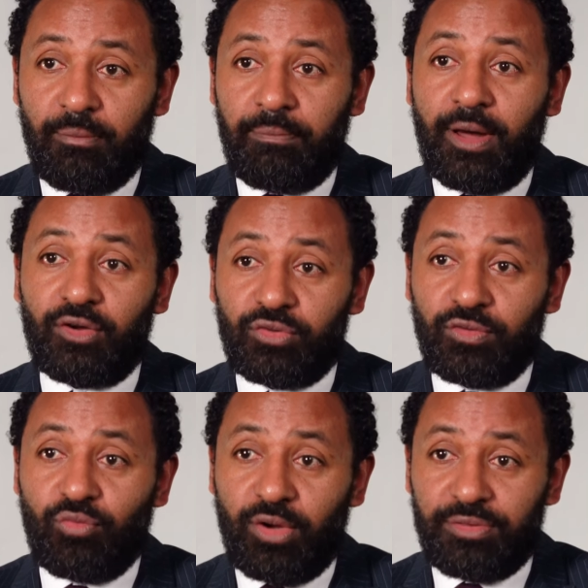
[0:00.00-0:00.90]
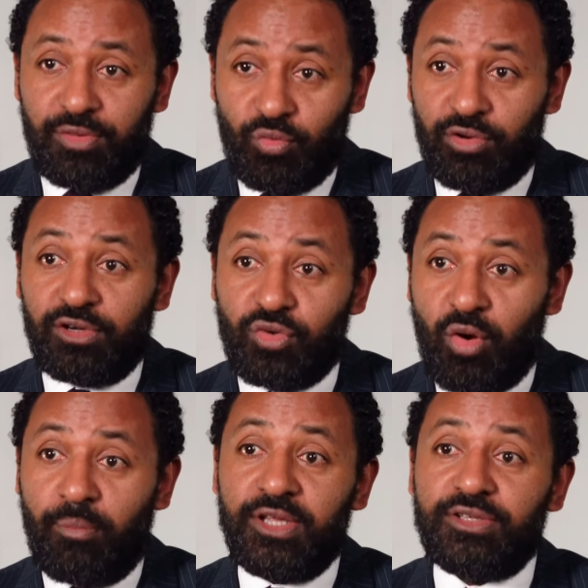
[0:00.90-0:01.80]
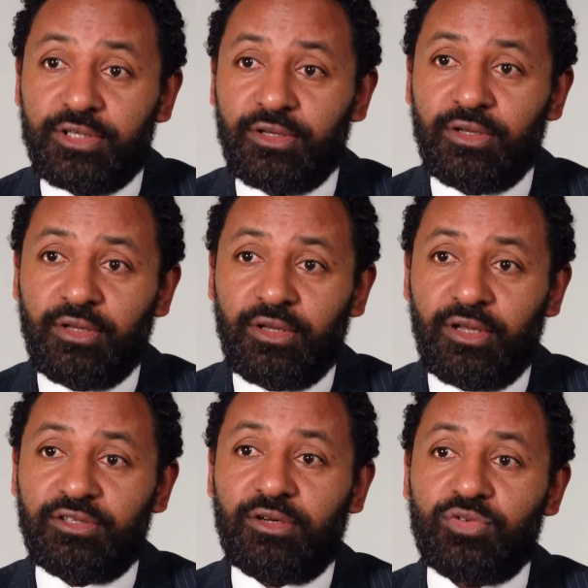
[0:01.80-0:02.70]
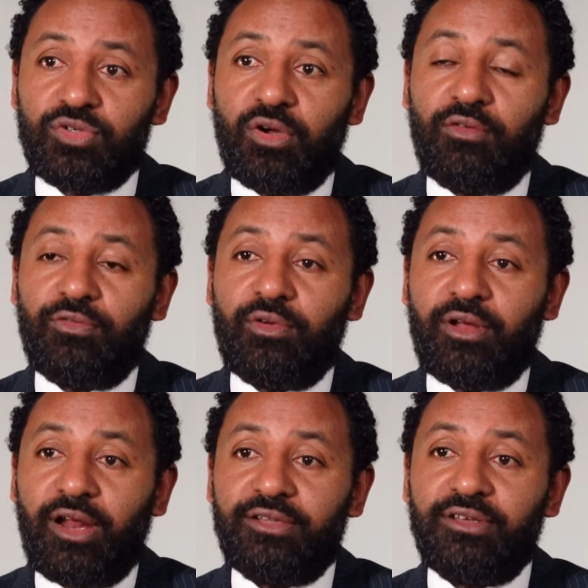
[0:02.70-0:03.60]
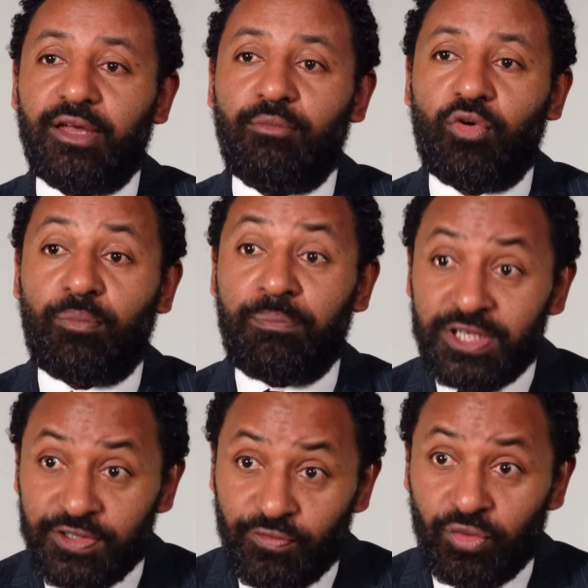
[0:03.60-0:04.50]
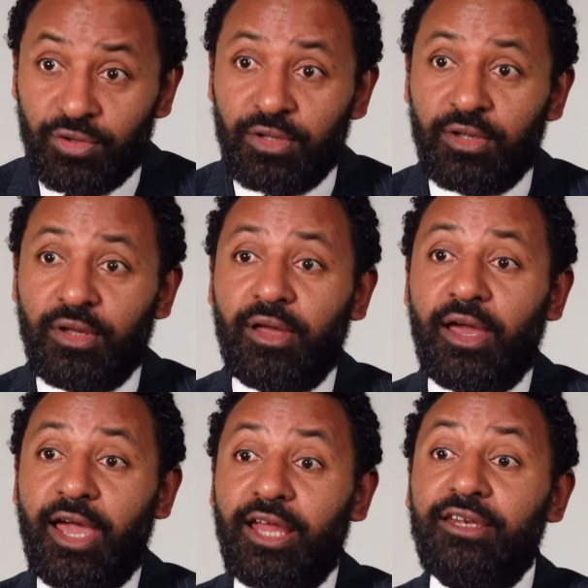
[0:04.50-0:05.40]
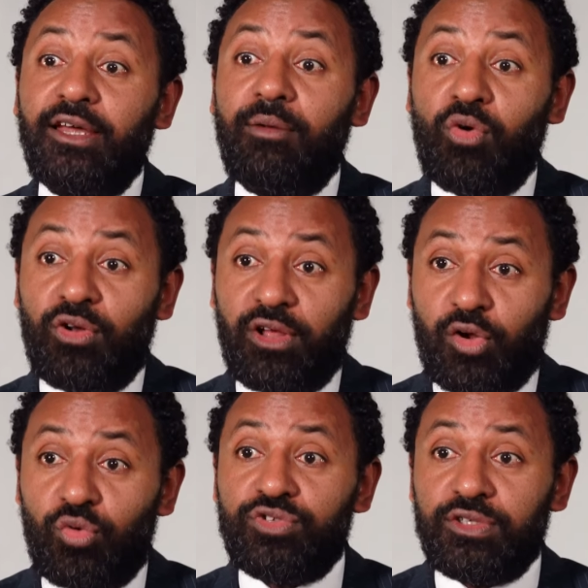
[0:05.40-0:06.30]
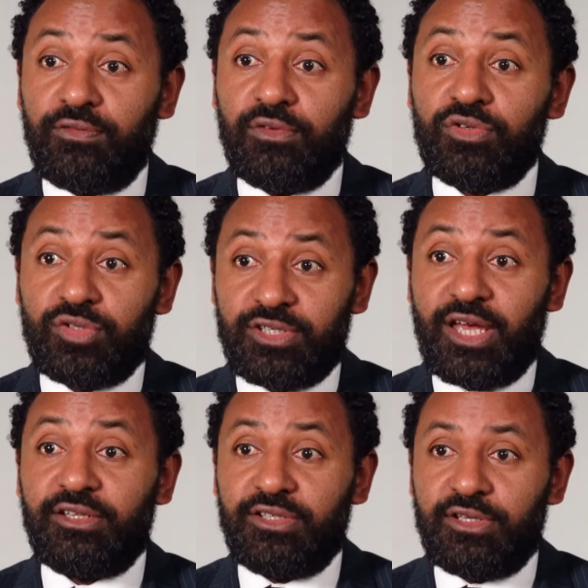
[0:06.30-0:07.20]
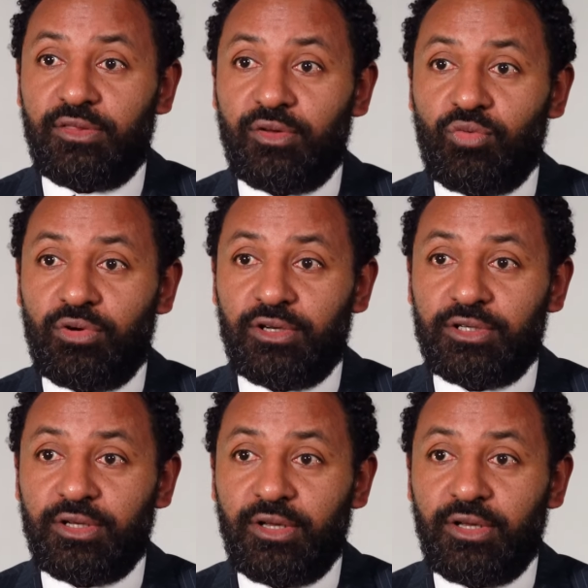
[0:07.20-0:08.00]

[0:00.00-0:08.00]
part of what the world committed in terms of creating a more peaceful and a more inclusive societies in the world.